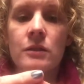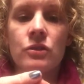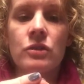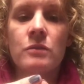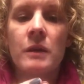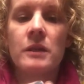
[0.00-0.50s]
It
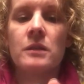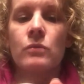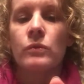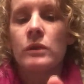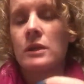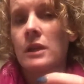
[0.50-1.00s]
just makes it
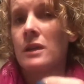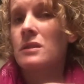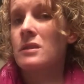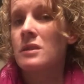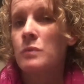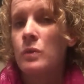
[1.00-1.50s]
really
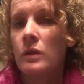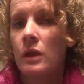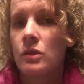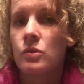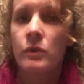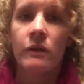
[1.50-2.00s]
nice and smooth
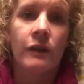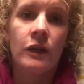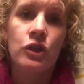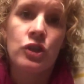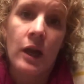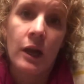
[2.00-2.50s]
and gets rid of
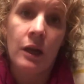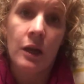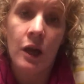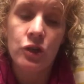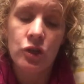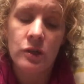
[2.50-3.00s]
any
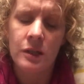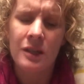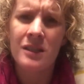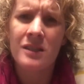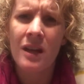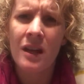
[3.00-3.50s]
jaggedy edges.
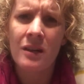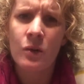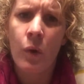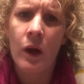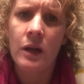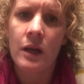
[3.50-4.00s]
And it's not
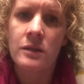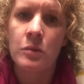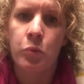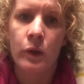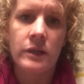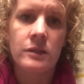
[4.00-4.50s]
quite as
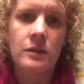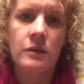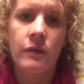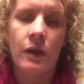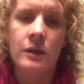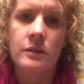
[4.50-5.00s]

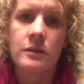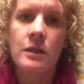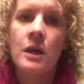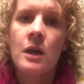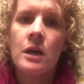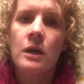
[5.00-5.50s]
abrasive as
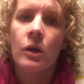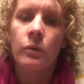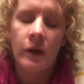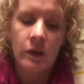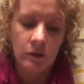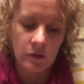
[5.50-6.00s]
a
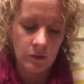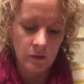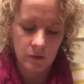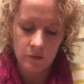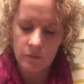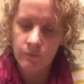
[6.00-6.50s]

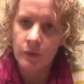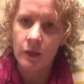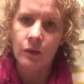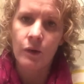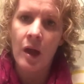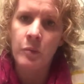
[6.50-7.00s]
regular,
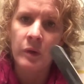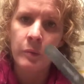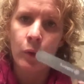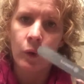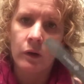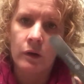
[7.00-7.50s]
emery
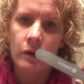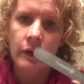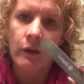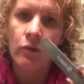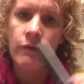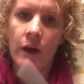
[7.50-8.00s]
board or
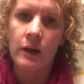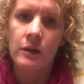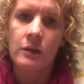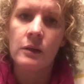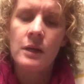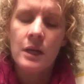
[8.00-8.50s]
nail
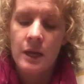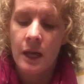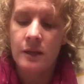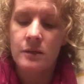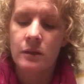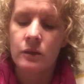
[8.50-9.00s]
file.
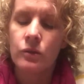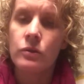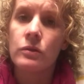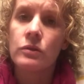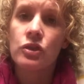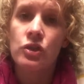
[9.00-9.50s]
It's a
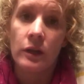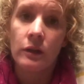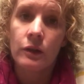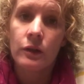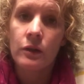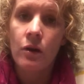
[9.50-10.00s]
little
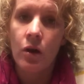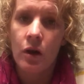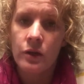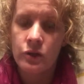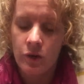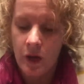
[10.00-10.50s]
gentler
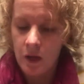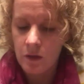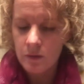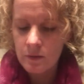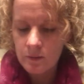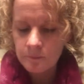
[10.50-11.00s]
on your
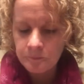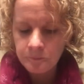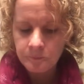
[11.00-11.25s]
nails.